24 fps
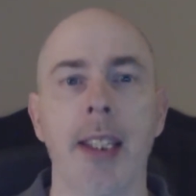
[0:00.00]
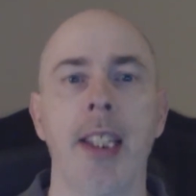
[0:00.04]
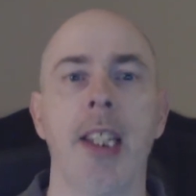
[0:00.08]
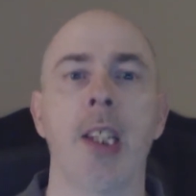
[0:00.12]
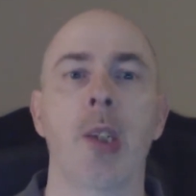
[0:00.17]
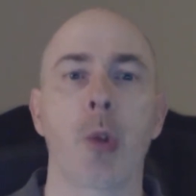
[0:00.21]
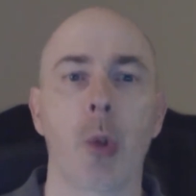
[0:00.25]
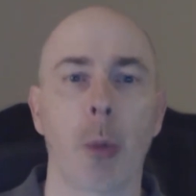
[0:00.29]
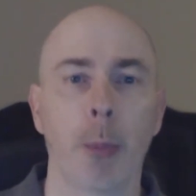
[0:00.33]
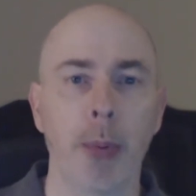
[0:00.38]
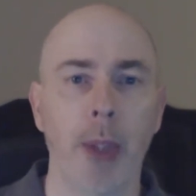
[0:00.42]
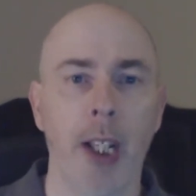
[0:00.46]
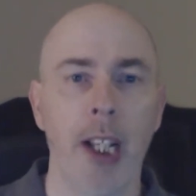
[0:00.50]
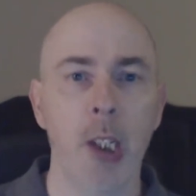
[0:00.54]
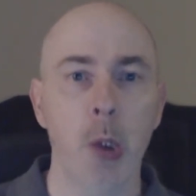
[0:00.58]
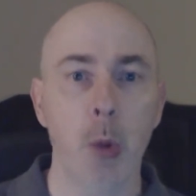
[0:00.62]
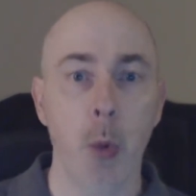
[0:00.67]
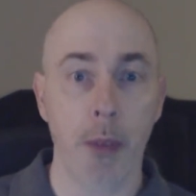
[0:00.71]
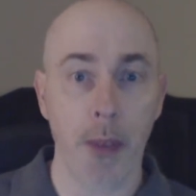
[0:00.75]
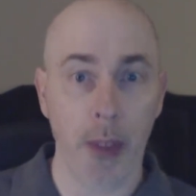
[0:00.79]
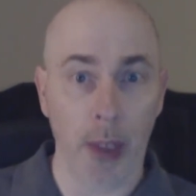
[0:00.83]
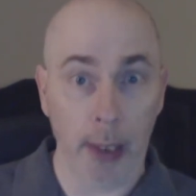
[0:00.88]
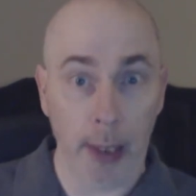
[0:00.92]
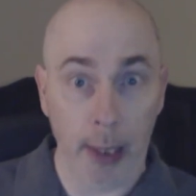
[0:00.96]
is replaced
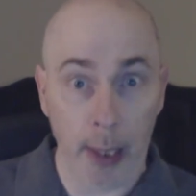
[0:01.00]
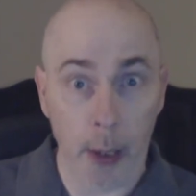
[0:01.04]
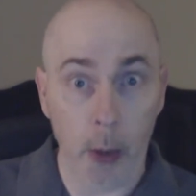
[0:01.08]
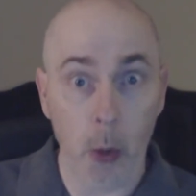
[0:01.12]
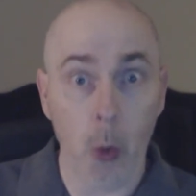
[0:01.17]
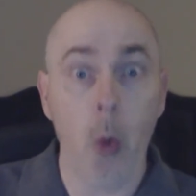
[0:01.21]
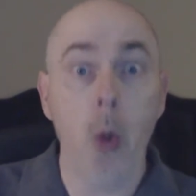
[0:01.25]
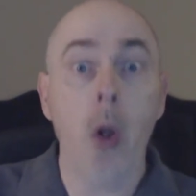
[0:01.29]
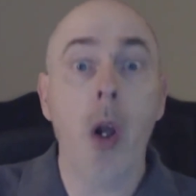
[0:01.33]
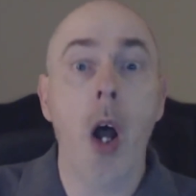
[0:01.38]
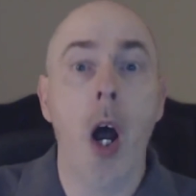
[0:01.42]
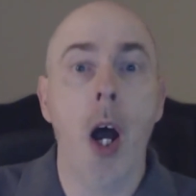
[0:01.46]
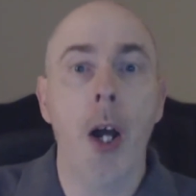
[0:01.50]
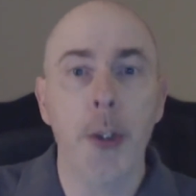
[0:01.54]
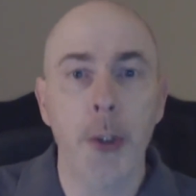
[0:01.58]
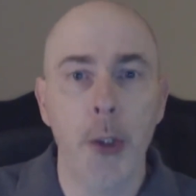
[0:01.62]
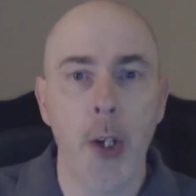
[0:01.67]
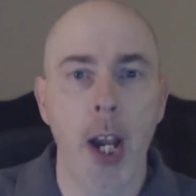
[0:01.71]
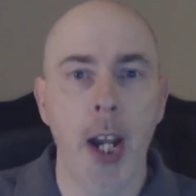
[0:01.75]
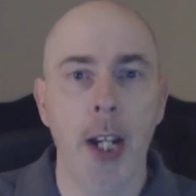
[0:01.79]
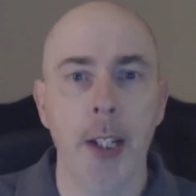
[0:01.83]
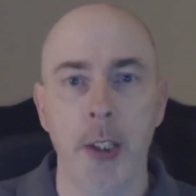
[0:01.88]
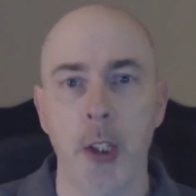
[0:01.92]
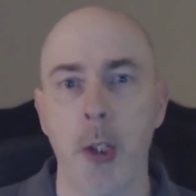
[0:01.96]
with a literal
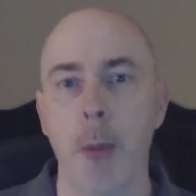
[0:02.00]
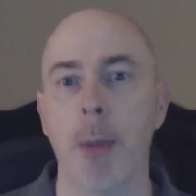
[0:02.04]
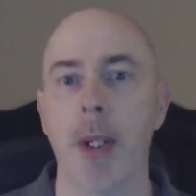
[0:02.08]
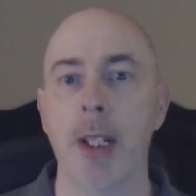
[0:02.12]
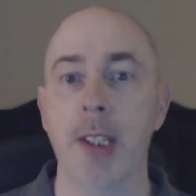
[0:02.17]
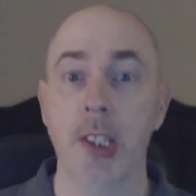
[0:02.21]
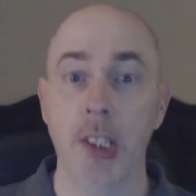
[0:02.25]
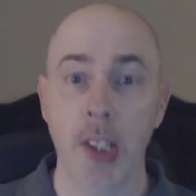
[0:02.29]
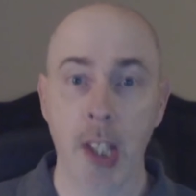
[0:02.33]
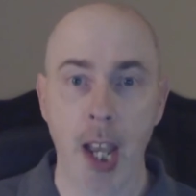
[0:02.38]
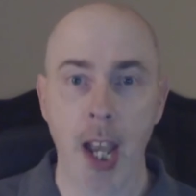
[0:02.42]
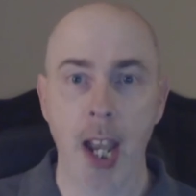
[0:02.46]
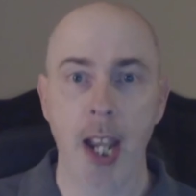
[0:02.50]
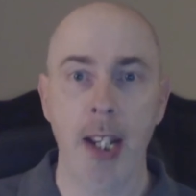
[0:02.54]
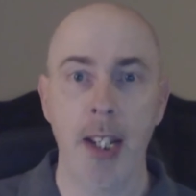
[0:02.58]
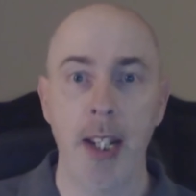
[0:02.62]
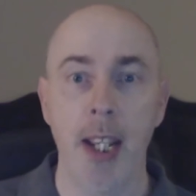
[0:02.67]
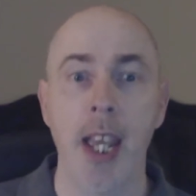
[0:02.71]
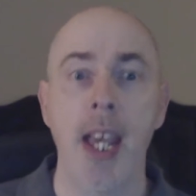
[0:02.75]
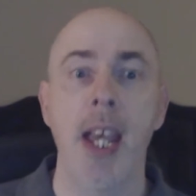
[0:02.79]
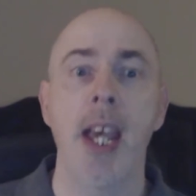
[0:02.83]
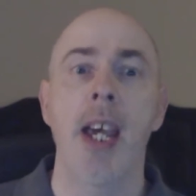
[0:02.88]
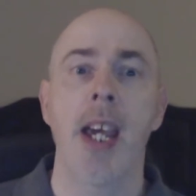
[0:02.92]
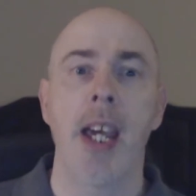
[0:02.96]
contract you must sign
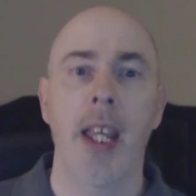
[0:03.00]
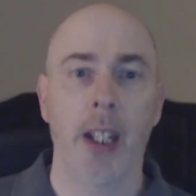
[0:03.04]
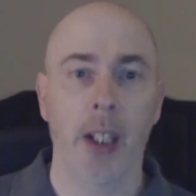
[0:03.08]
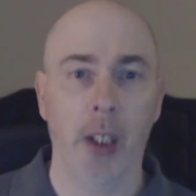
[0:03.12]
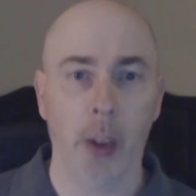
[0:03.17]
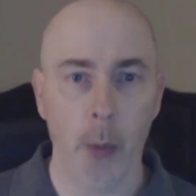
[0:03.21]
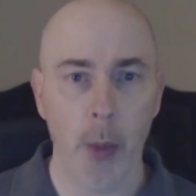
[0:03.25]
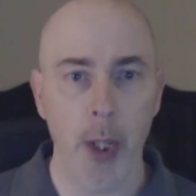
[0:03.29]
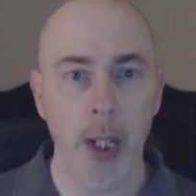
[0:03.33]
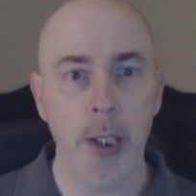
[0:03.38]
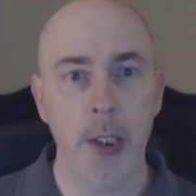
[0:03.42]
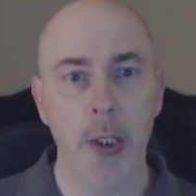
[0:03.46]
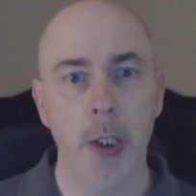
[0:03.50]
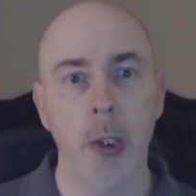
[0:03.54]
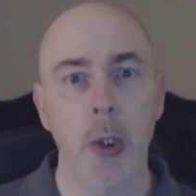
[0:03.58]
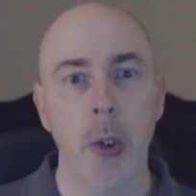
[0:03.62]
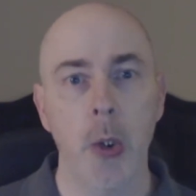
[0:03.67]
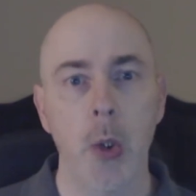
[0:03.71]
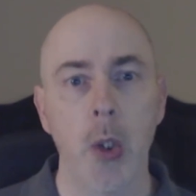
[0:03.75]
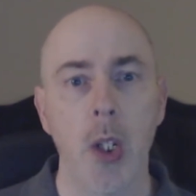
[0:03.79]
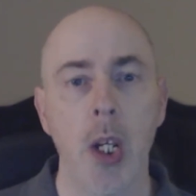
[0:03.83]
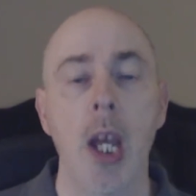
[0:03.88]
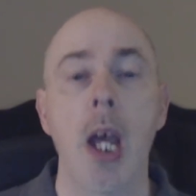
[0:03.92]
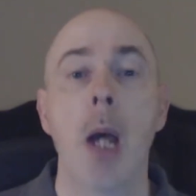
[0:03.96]
and agree
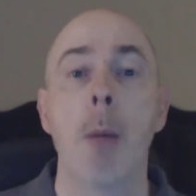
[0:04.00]
to,